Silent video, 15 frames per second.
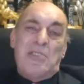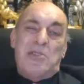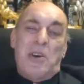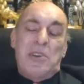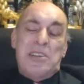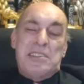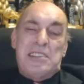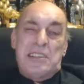
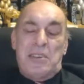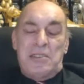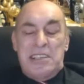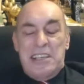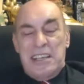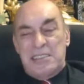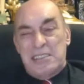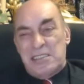Donnie's in on
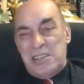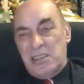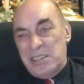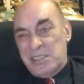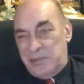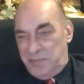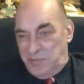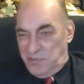the
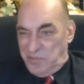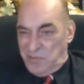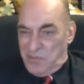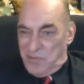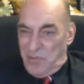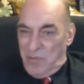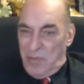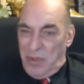exercise.
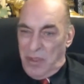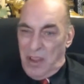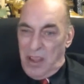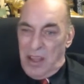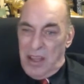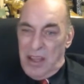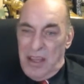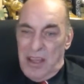
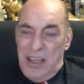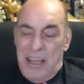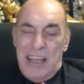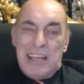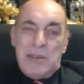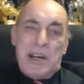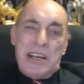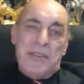
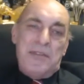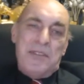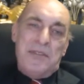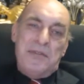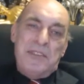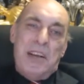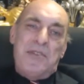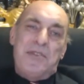Anyway,
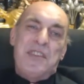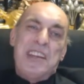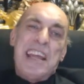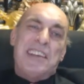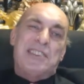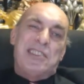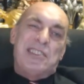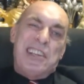the
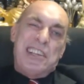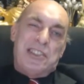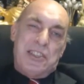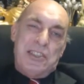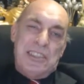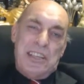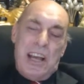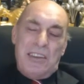next
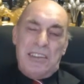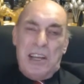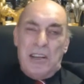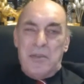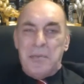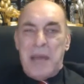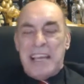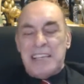edition,
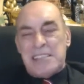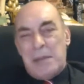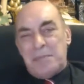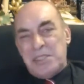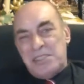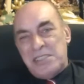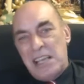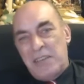that makes
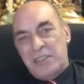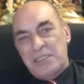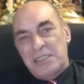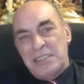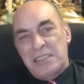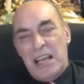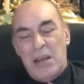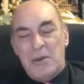up the
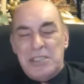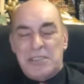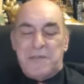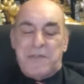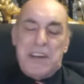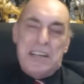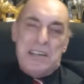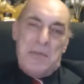7, is a
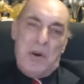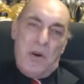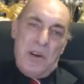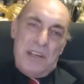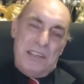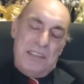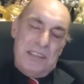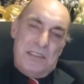friend of
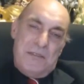mine.